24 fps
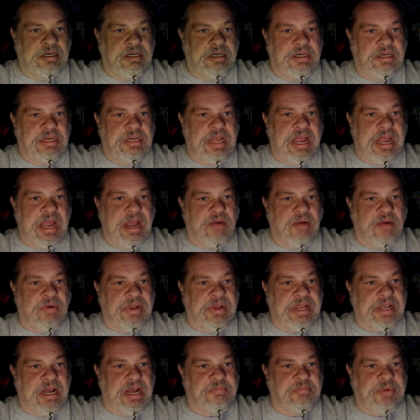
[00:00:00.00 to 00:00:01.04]
Yeah, we
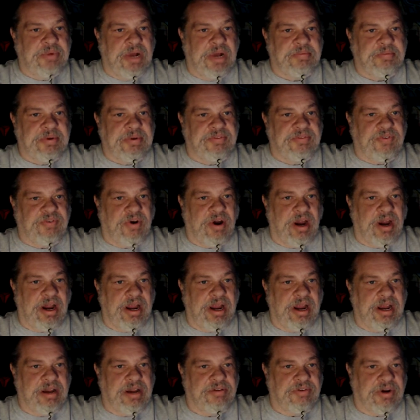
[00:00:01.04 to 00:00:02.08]
got a puppy for our
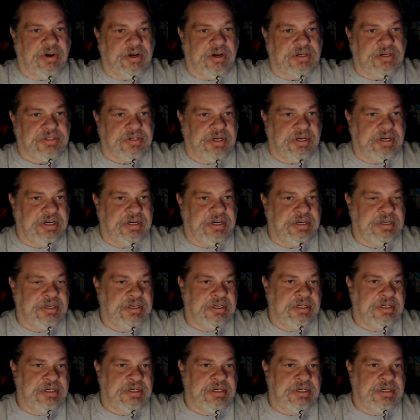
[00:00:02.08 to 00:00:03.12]
anniversary.
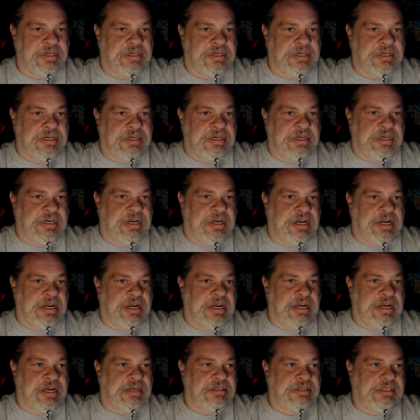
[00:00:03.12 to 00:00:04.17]

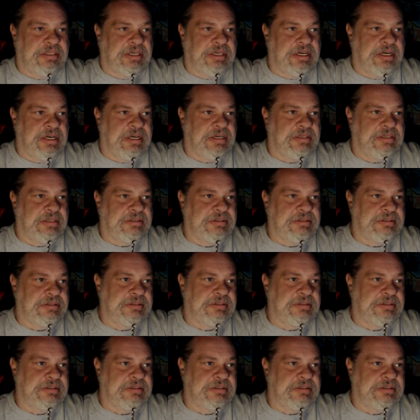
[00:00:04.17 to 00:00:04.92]
You know,